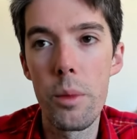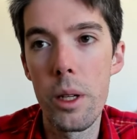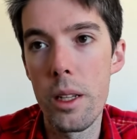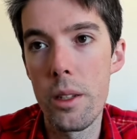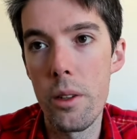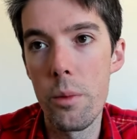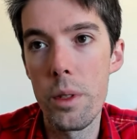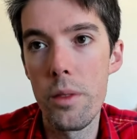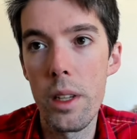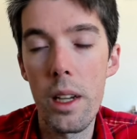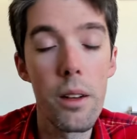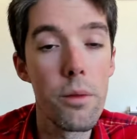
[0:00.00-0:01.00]
but in terms of
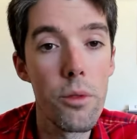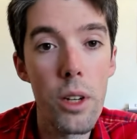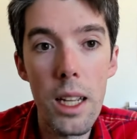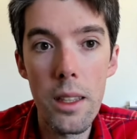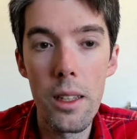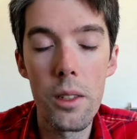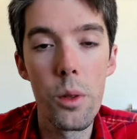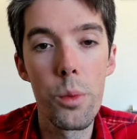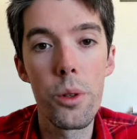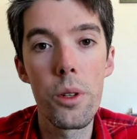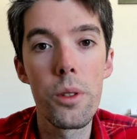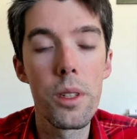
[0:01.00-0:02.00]
the kind of rain this will
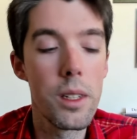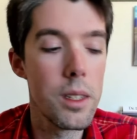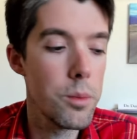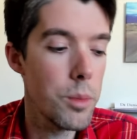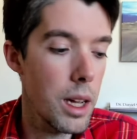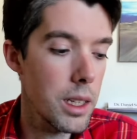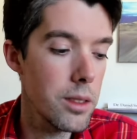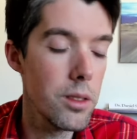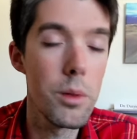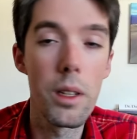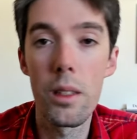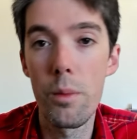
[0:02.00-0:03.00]
produce at its
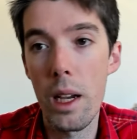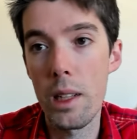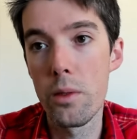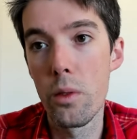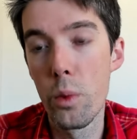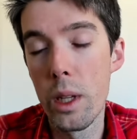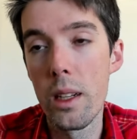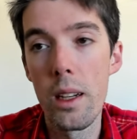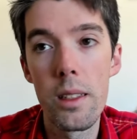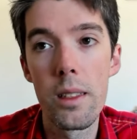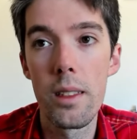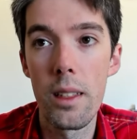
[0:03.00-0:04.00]
maximum and its maximum wind gusts,